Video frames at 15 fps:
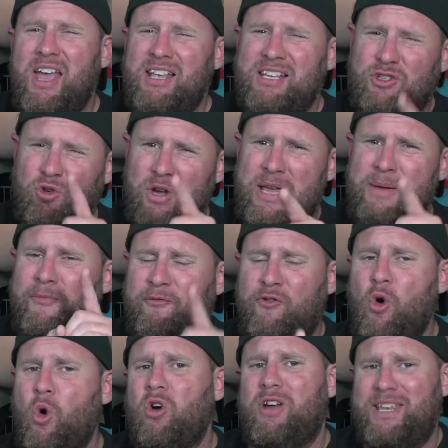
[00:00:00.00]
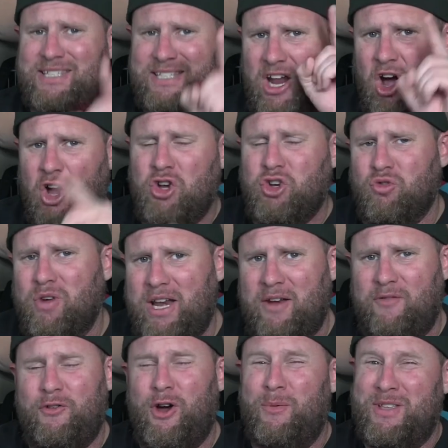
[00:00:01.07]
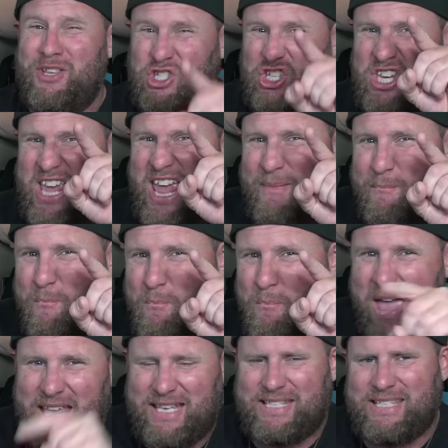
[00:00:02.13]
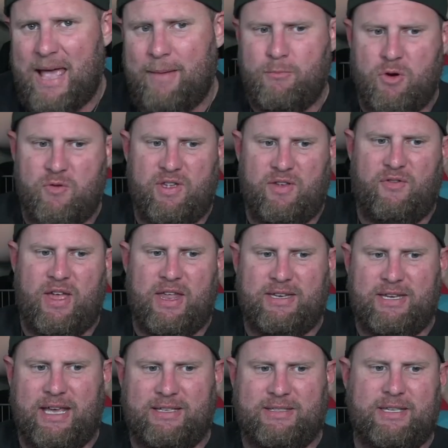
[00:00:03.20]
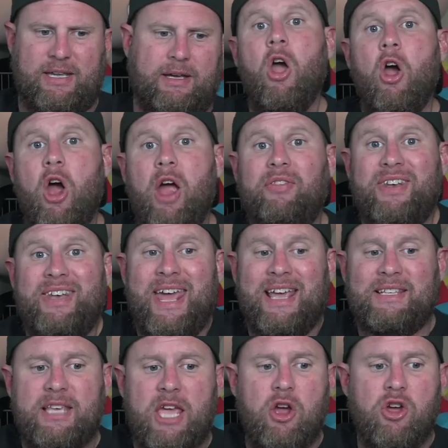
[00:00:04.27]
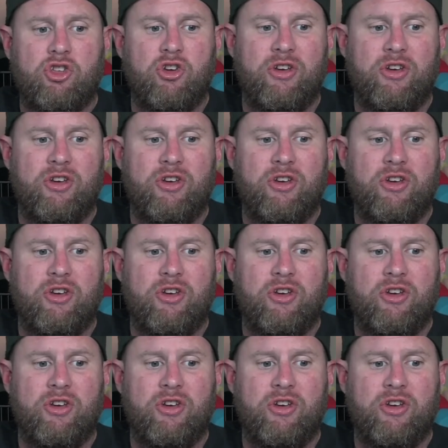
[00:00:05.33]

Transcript: Scream 4 is an underrated film, and she makes that movie fantastic. All right, the next character